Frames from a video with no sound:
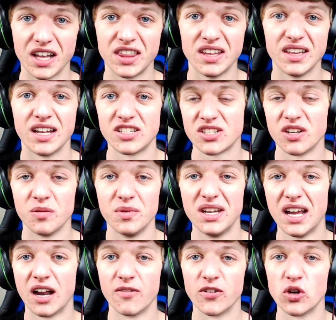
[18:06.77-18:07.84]
And I think that's going to
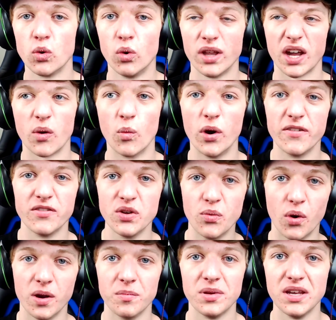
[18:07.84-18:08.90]
be kind of a cool like
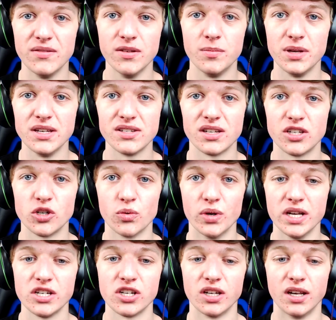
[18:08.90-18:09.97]
1v1 PvP
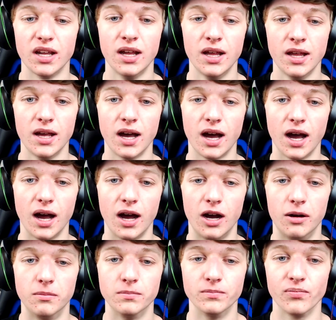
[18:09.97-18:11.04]
situation
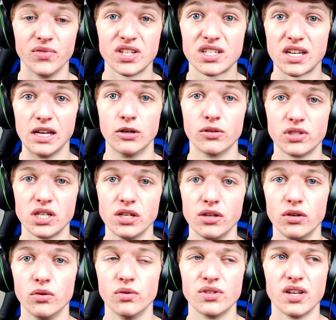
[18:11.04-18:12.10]
skill
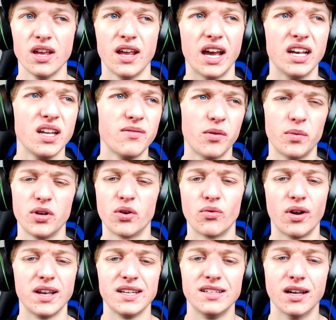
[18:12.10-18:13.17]
to use. And even when
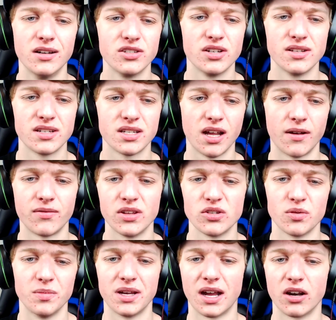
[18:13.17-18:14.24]
you're running dungeon stuff,
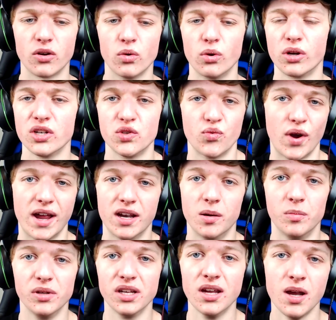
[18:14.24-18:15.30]
this would be kind of cool because
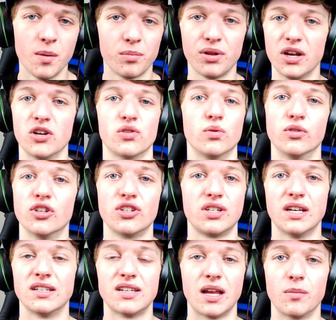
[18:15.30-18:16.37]
randomly players will
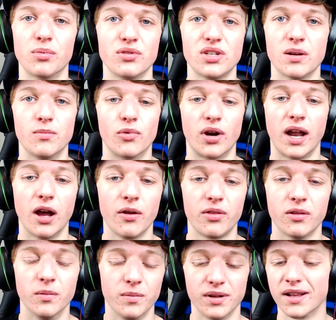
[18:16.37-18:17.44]
just get 10% more
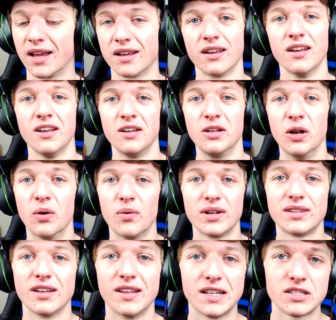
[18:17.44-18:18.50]
health and will be like, you know
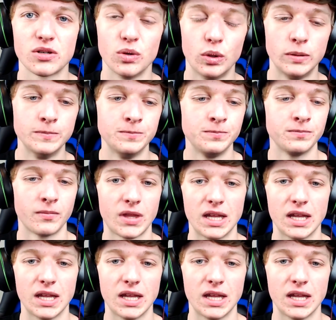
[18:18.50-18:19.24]
what though, that's cool.